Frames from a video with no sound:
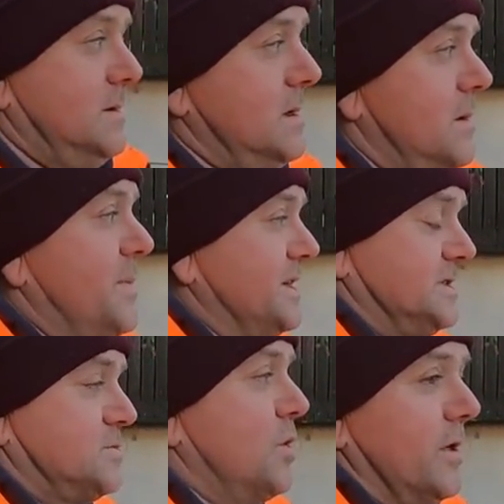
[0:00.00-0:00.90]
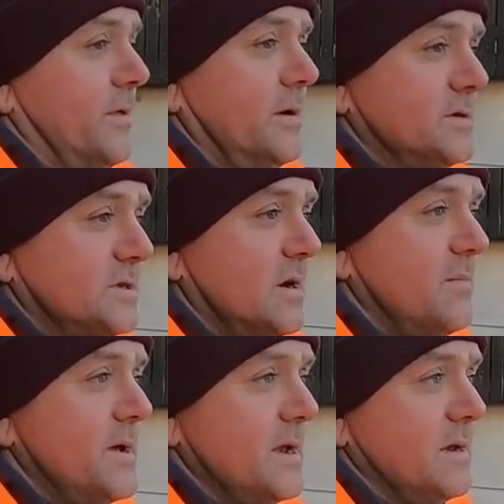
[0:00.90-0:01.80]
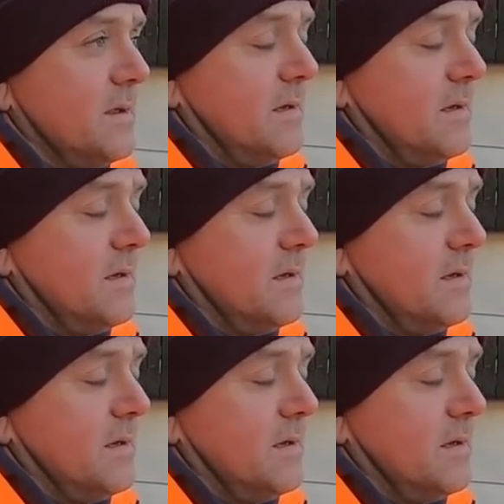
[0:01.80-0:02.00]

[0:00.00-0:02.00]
a beast's worth. So I mean,